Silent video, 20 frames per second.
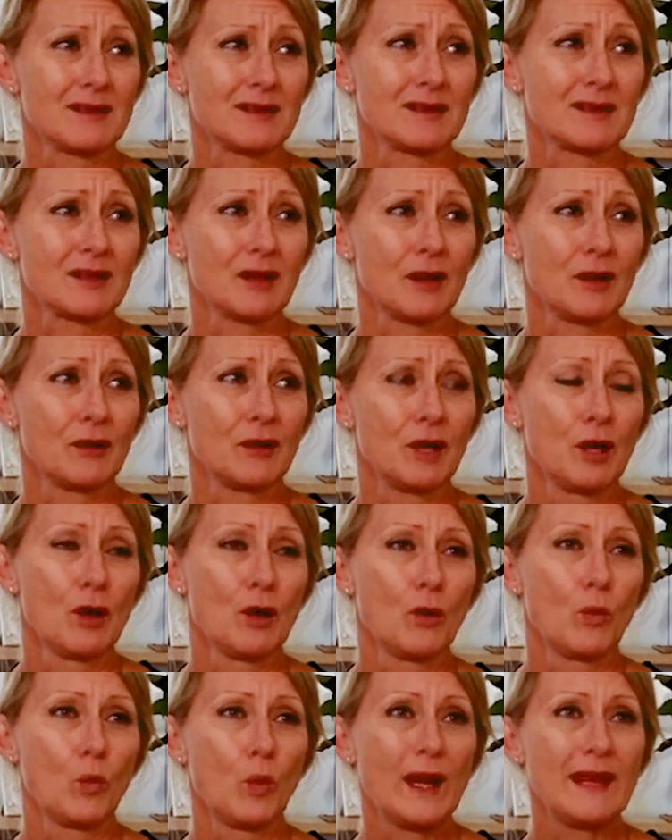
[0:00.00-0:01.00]
So
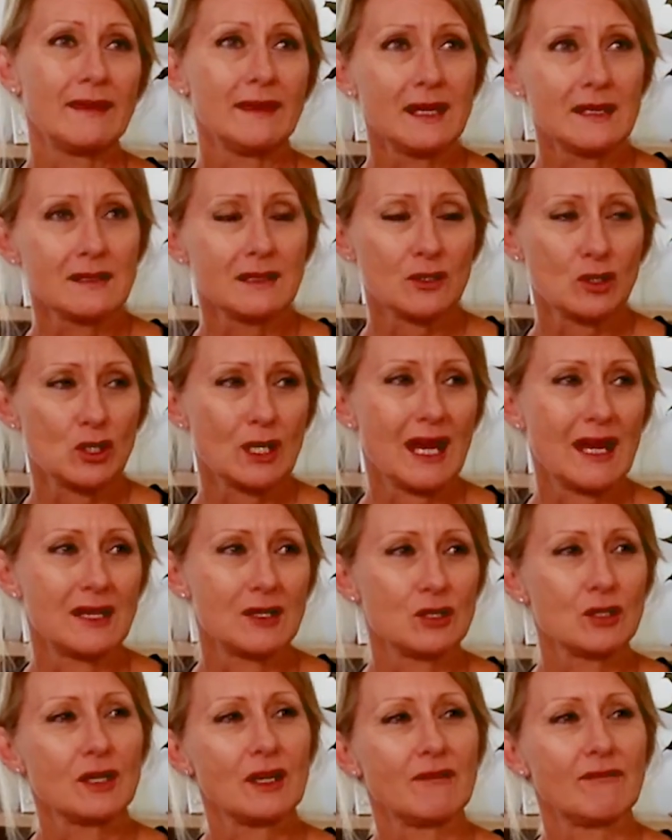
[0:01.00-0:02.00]
when there's a change
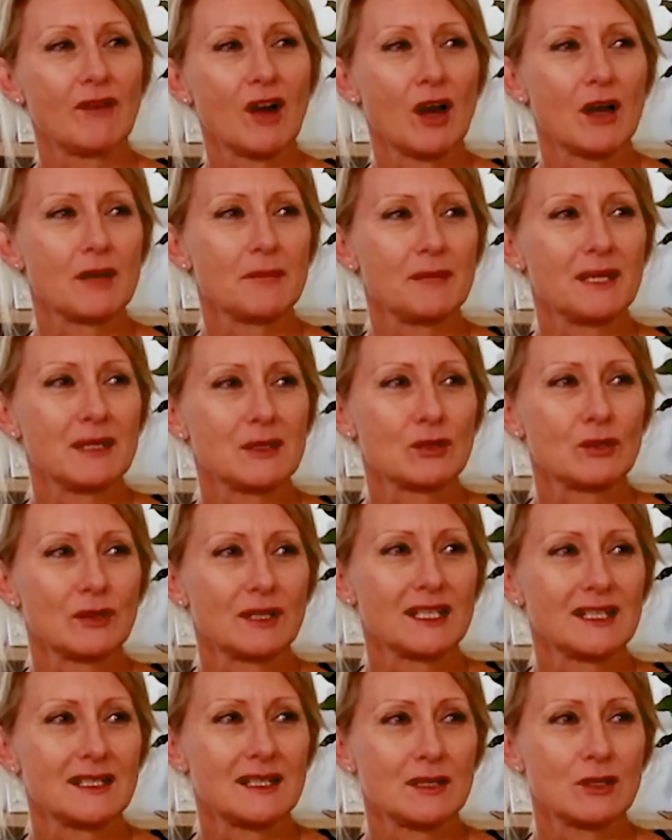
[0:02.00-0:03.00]
in environmental
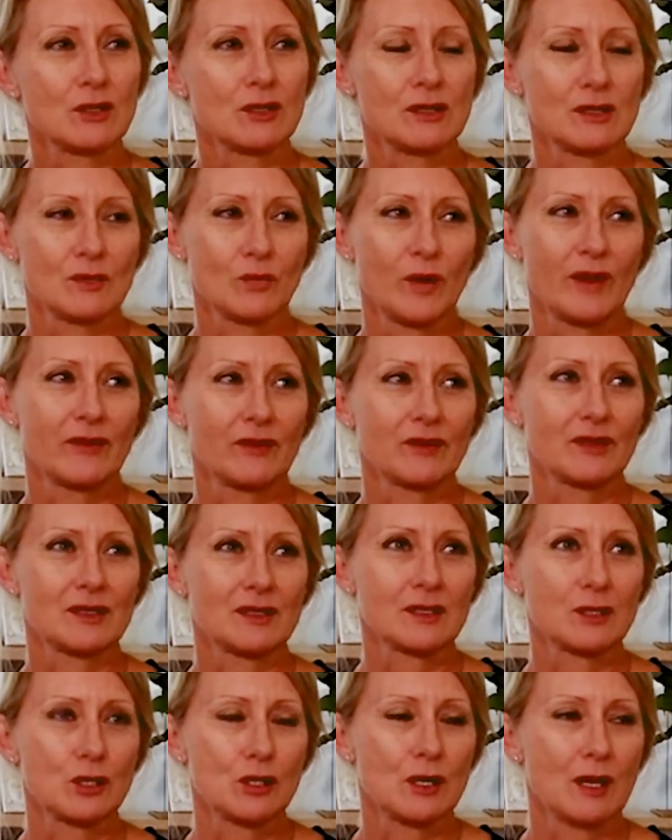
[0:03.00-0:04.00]
conditions, whether
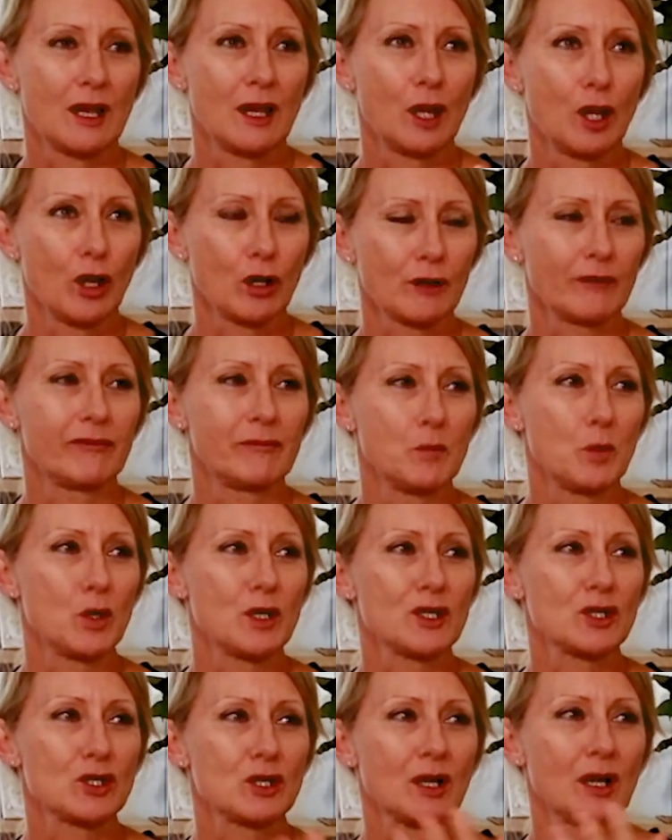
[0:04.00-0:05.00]
it's a lot of
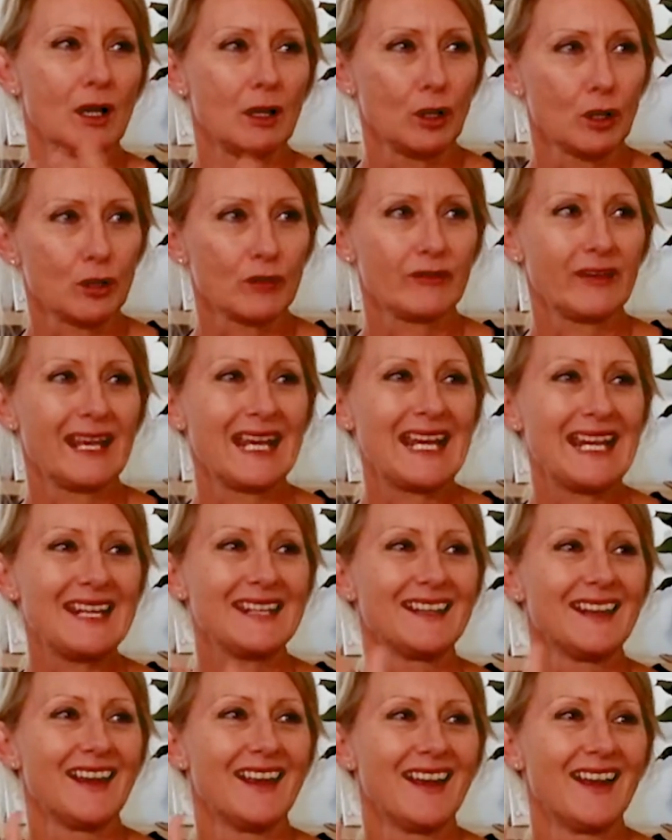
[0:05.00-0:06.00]
moisture, a lot of
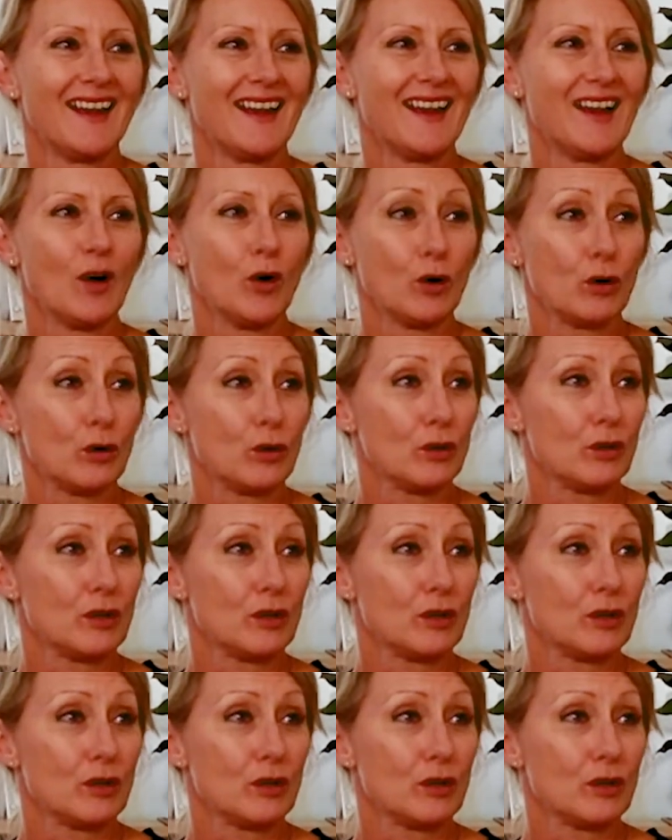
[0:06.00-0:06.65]
heat, or